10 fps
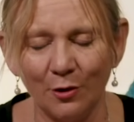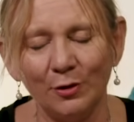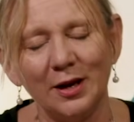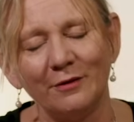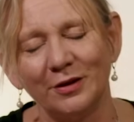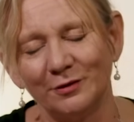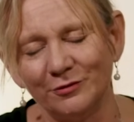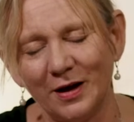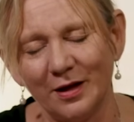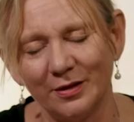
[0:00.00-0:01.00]
O loving
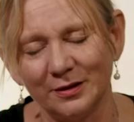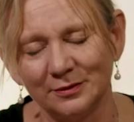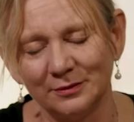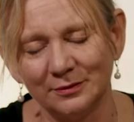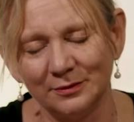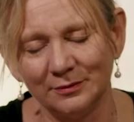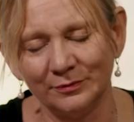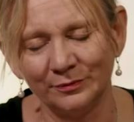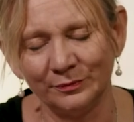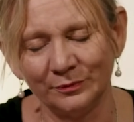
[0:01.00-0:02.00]
Father,
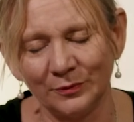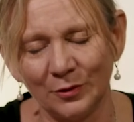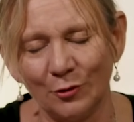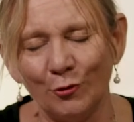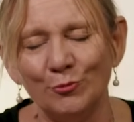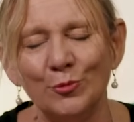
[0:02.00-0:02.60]
O